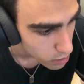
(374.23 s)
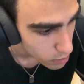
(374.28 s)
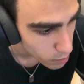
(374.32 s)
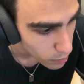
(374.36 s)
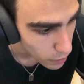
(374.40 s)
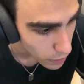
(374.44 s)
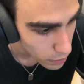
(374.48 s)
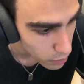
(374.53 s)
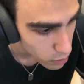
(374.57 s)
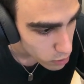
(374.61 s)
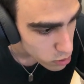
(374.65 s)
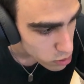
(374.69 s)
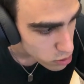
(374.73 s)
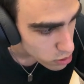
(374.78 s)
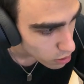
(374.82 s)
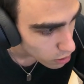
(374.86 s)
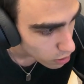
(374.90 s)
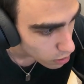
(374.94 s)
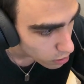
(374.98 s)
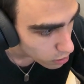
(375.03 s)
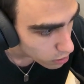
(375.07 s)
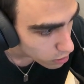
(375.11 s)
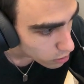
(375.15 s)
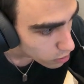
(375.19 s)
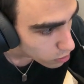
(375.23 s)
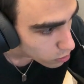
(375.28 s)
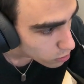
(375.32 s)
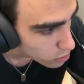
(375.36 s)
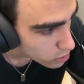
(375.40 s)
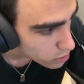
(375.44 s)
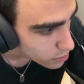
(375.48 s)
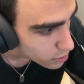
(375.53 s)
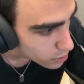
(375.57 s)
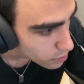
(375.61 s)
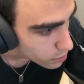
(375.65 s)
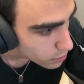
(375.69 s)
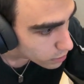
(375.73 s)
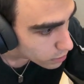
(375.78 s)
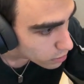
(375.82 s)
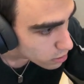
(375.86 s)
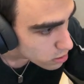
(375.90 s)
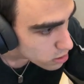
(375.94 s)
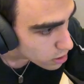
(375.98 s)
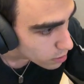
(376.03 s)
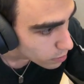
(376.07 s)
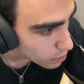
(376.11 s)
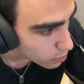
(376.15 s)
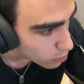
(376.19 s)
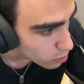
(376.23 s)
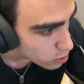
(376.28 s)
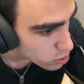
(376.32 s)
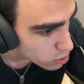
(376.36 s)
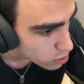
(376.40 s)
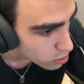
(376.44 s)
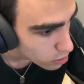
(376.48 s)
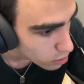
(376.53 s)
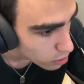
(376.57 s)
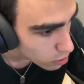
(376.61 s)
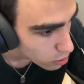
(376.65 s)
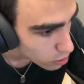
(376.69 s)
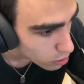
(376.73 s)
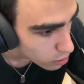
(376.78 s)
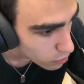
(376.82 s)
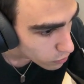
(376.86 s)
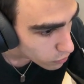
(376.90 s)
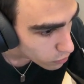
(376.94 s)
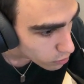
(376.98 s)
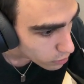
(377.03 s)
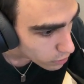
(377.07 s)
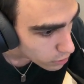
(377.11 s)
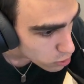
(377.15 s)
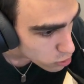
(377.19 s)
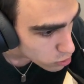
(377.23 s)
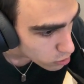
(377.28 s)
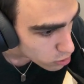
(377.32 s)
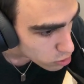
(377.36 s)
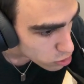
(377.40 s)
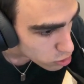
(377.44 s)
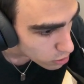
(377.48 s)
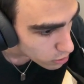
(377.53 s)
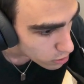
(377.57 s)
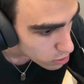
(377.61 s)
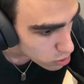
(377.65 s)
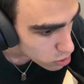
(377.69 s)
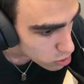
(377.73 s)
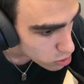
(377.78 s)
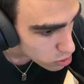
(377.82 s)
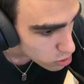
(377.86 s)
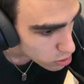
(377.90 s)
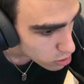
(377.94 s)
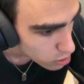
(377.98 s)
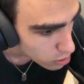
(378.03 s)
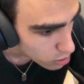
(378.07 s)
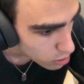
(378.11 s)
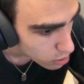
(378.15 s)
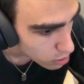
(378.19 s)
buyers aren't going to be picking this up anymore. So you could look for a trend change.